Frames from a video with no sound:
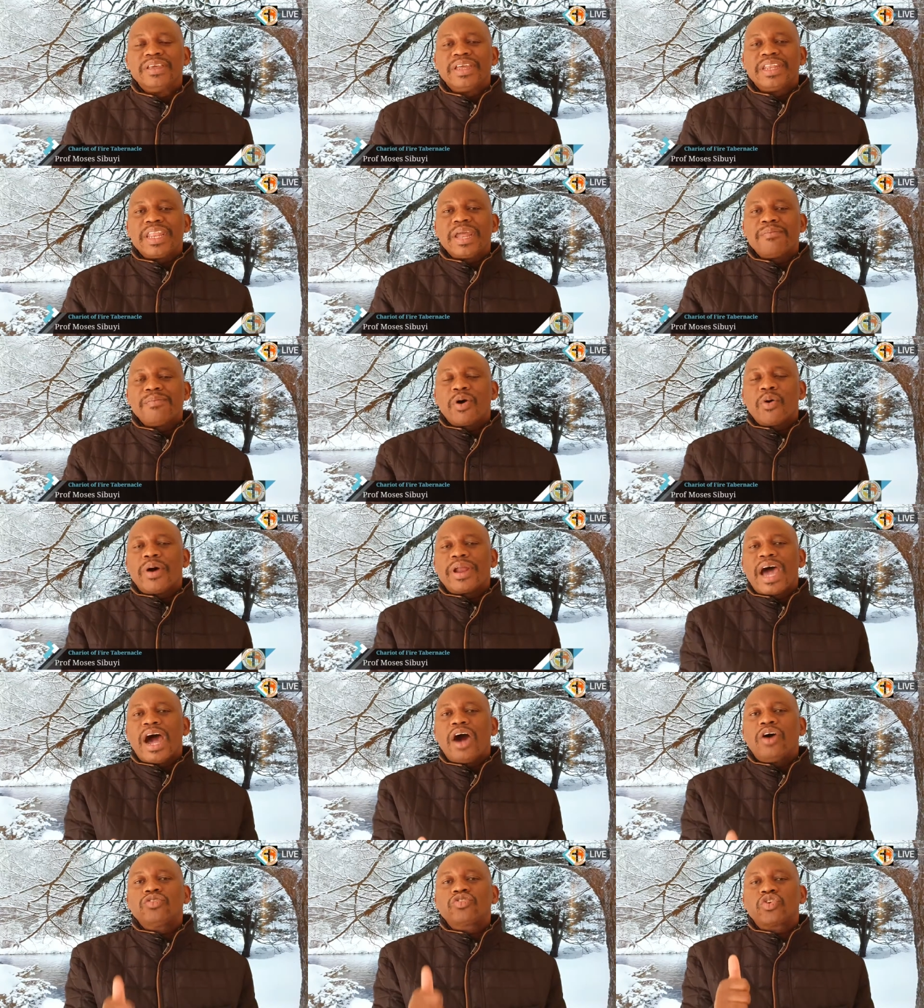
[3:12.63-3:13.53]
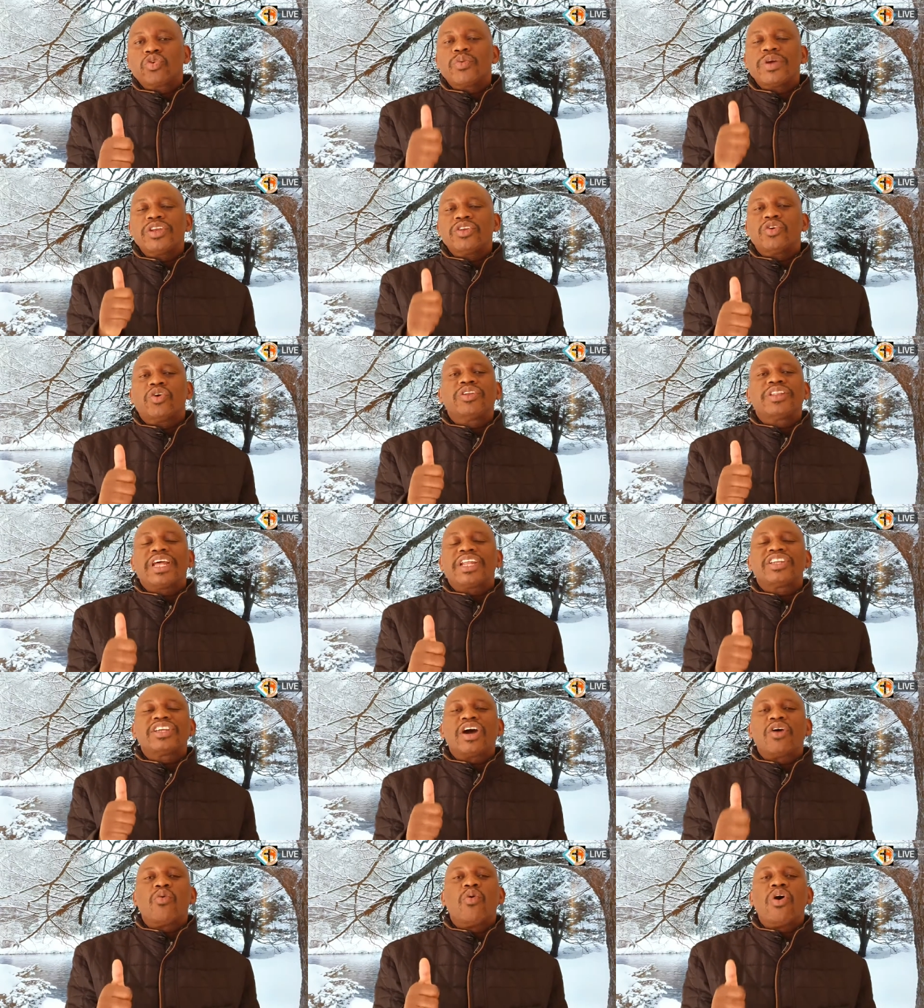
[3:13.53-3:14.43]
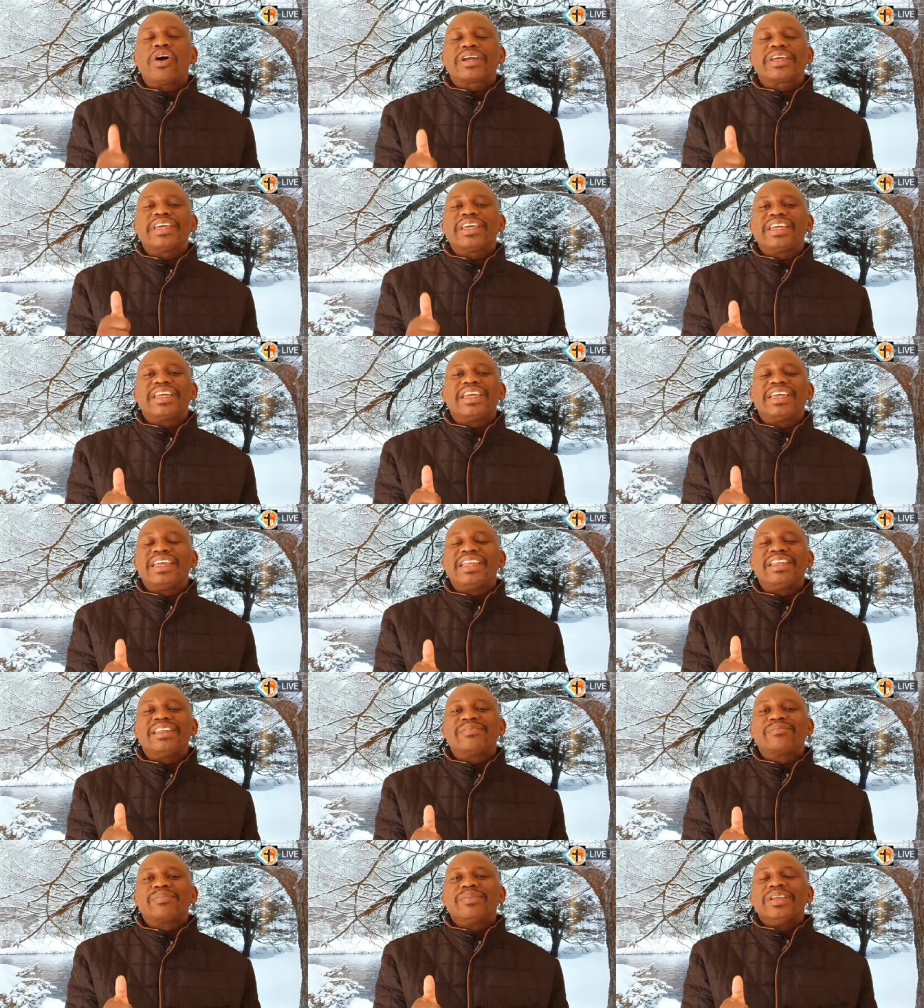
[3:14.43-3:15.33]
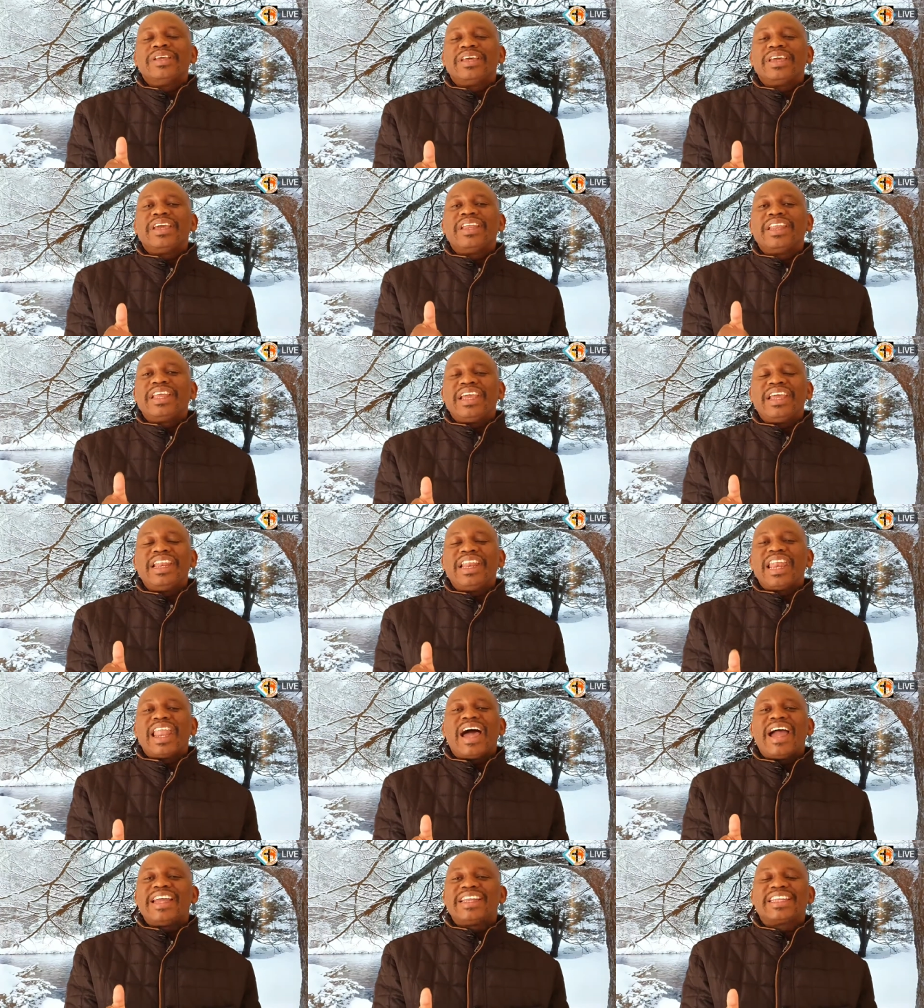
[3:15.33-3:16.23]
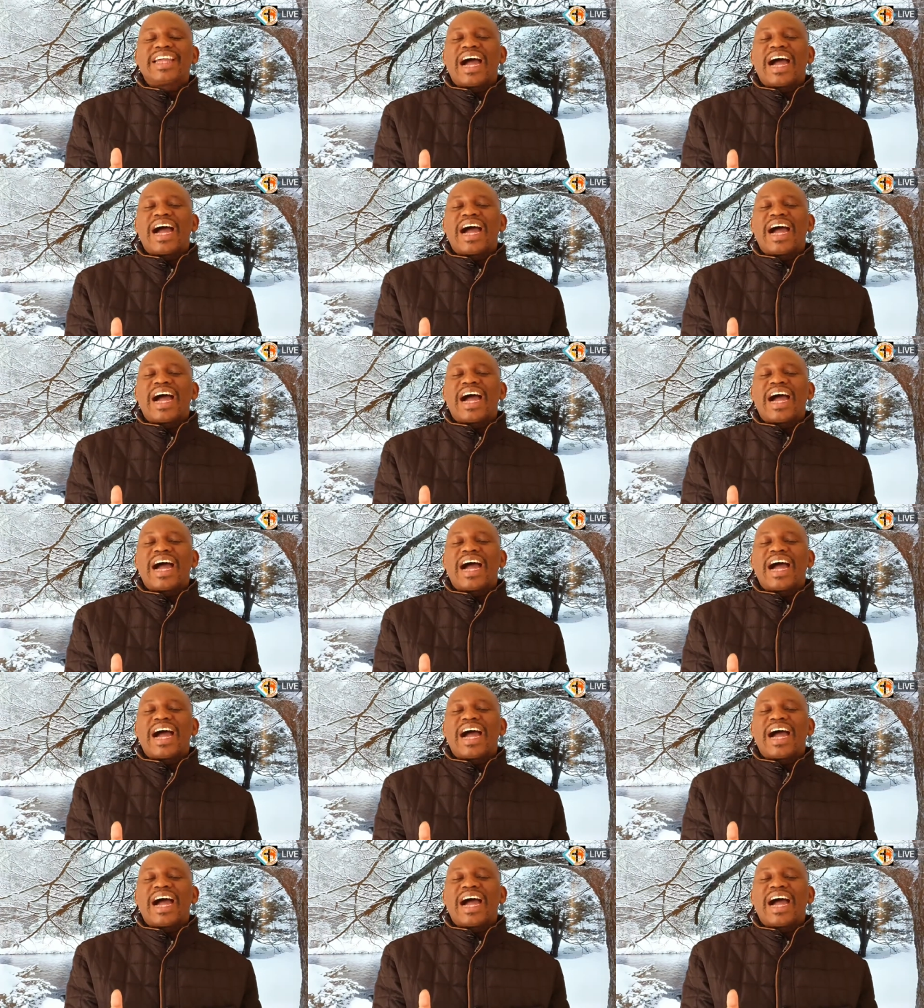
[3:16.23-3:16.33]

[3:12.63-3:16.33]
Number one, how do we know that you're walking in, in, in light?